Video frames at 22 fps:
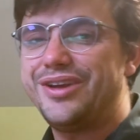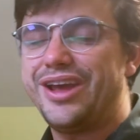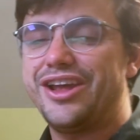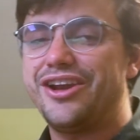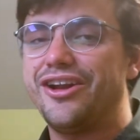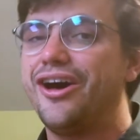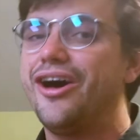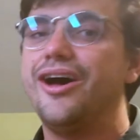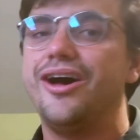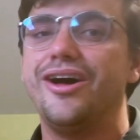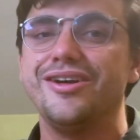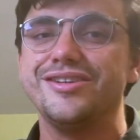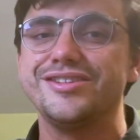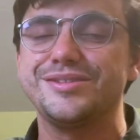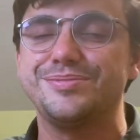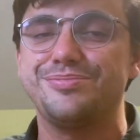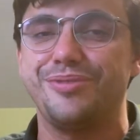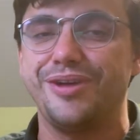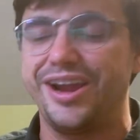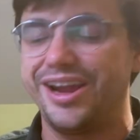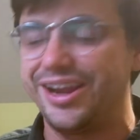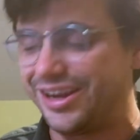it all
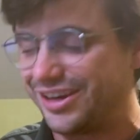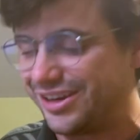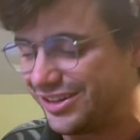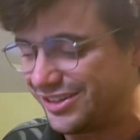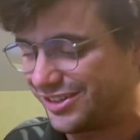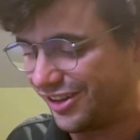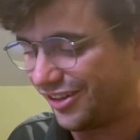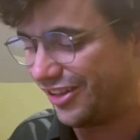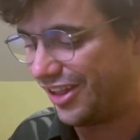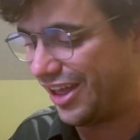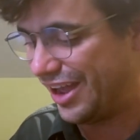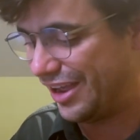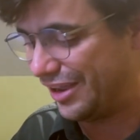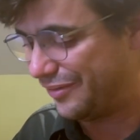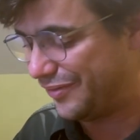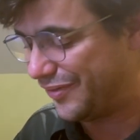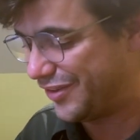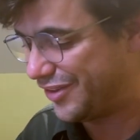sprang to life.